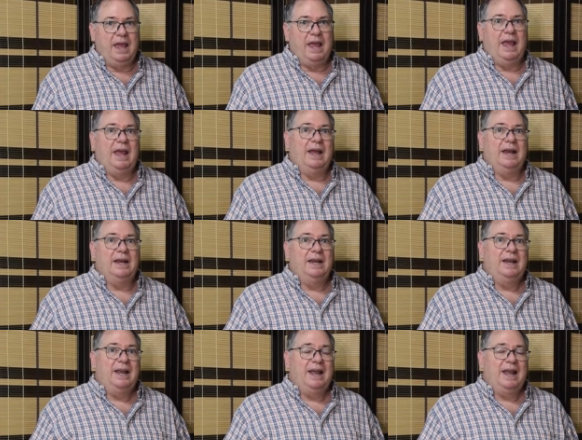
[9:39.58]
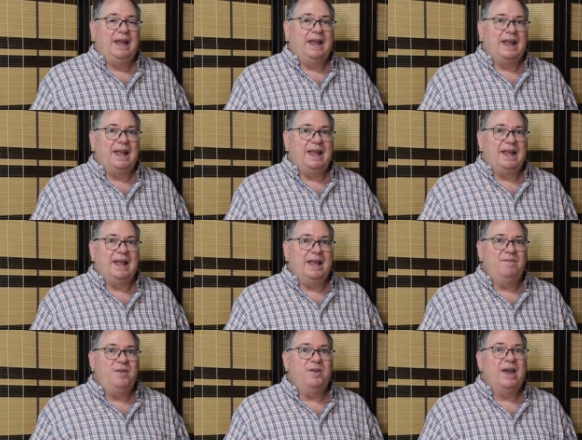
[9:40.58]
And
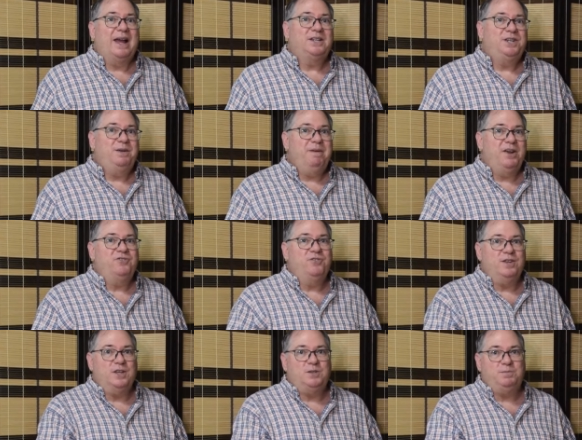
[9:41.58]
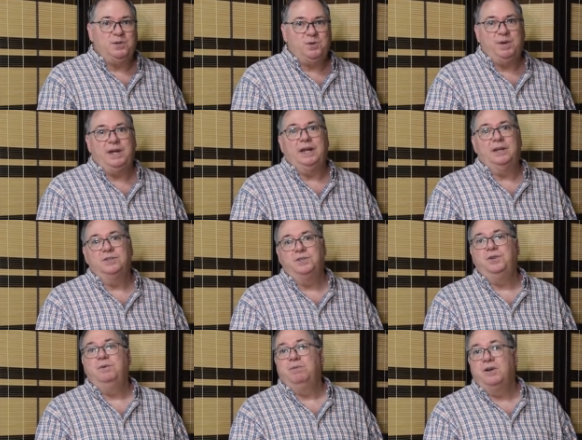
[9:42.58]
if you actually measure this between
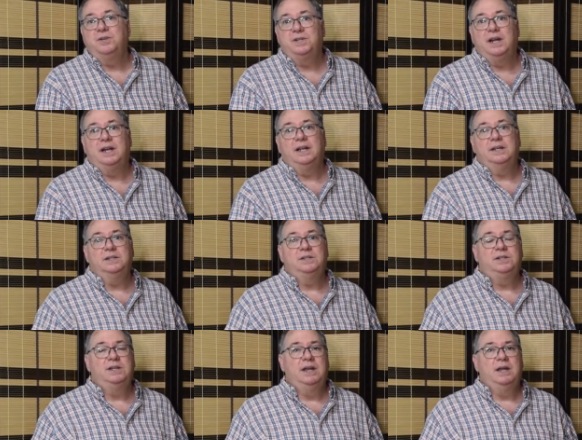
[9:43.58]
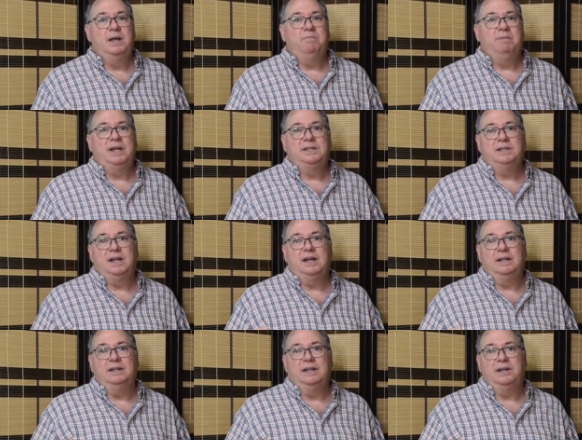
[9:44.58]
two protons, based
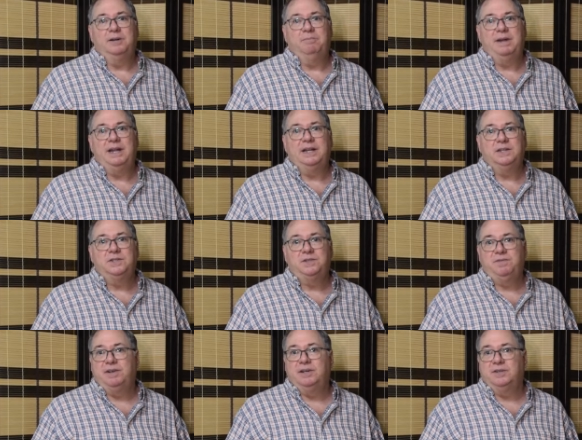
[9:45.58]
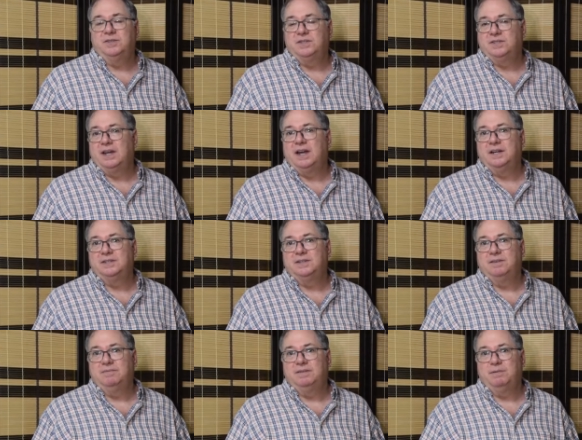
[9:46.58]
on there being spheres the size
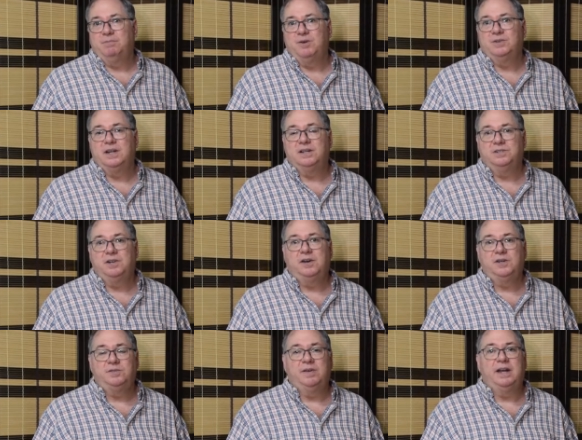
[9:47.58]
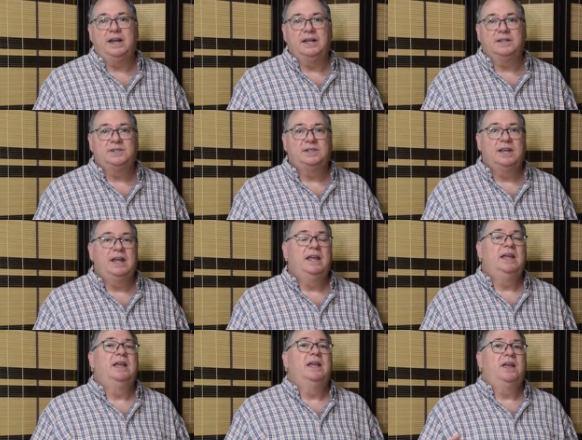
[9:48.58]
of the proton charge radius,
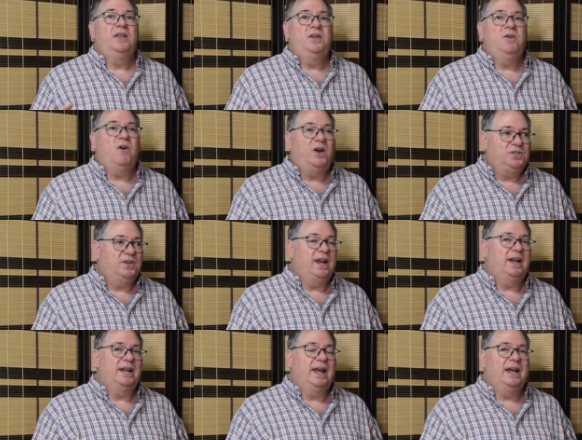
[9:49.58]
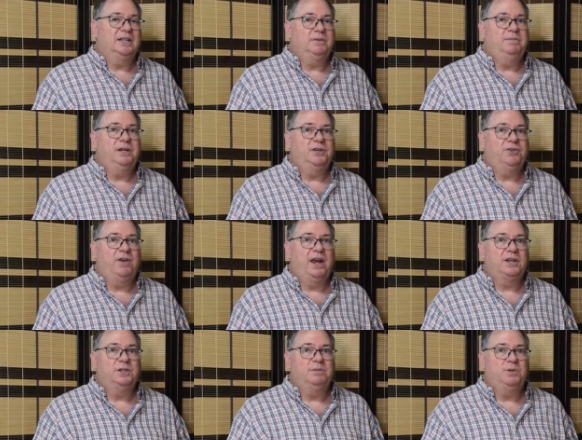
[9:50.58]
you also get a Casimir
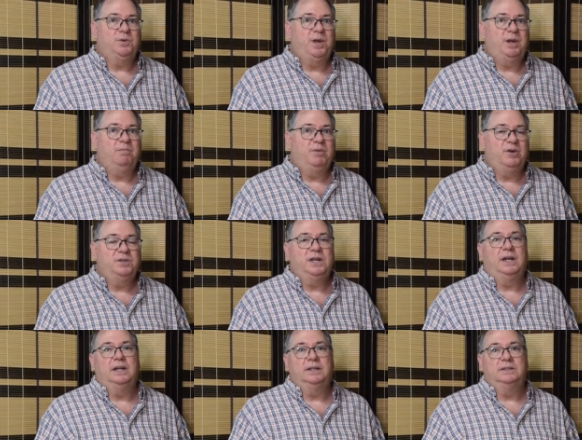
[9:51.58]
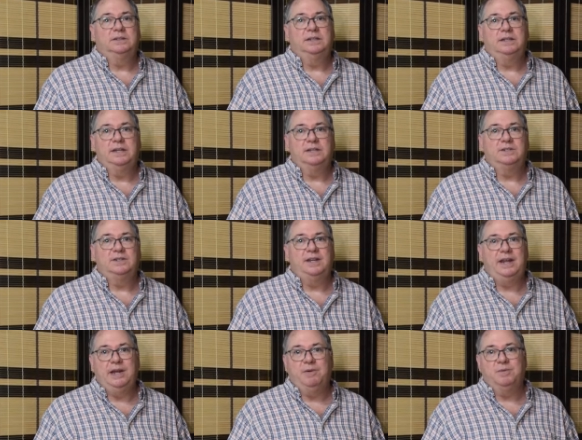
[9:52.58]
attraction between protons that's
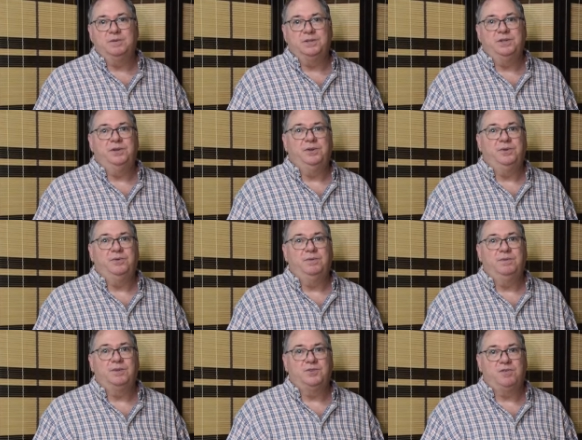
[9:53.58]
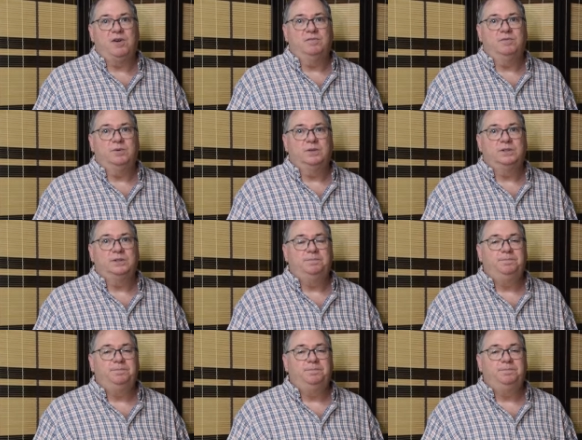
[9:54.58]
equal to the strong force.